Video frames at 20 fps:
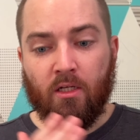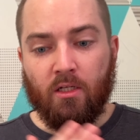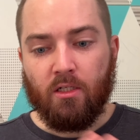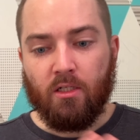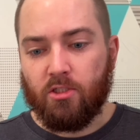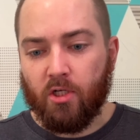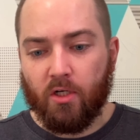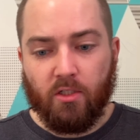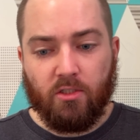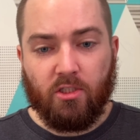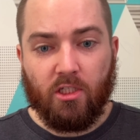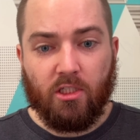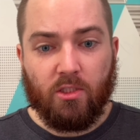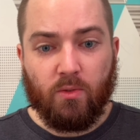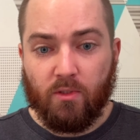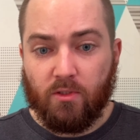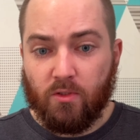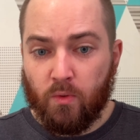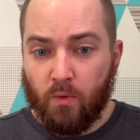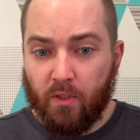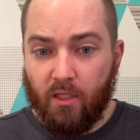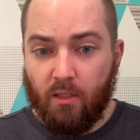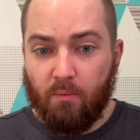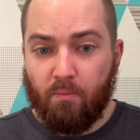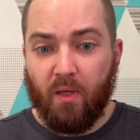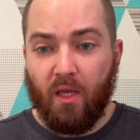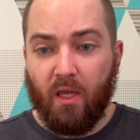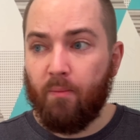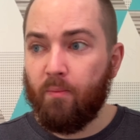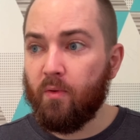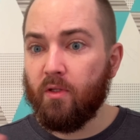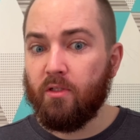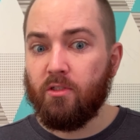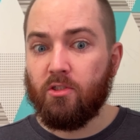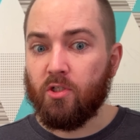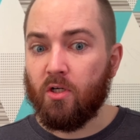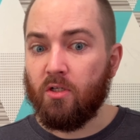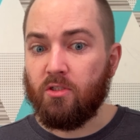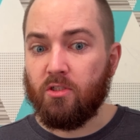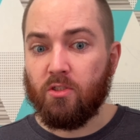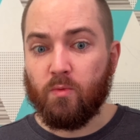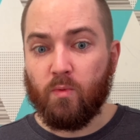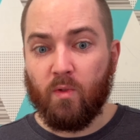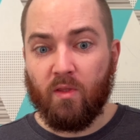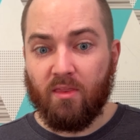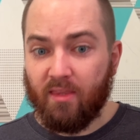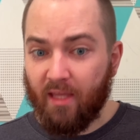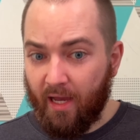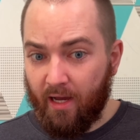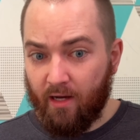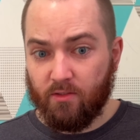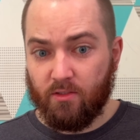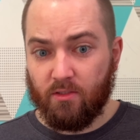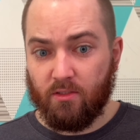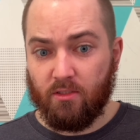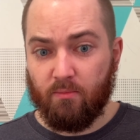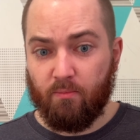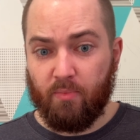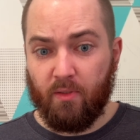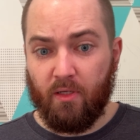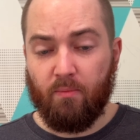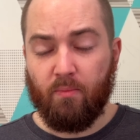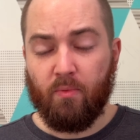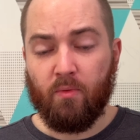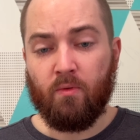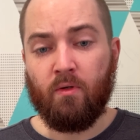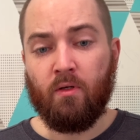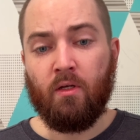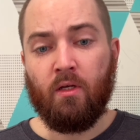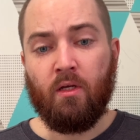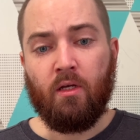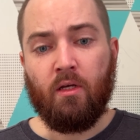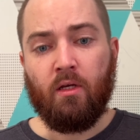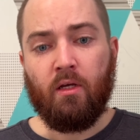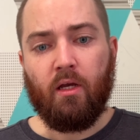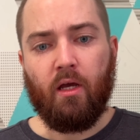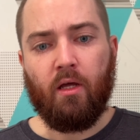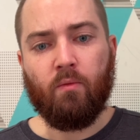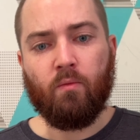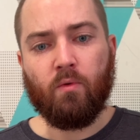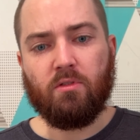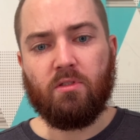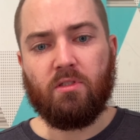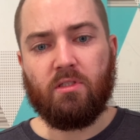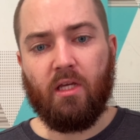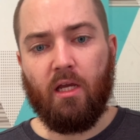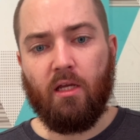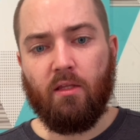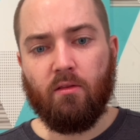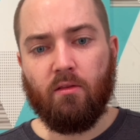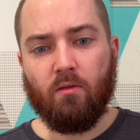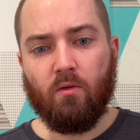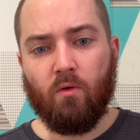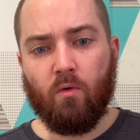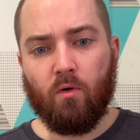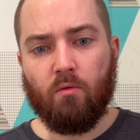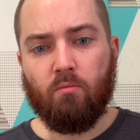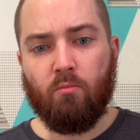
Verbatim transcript: churches with 20 people and churches with thousands of people. And we're seeing the Lord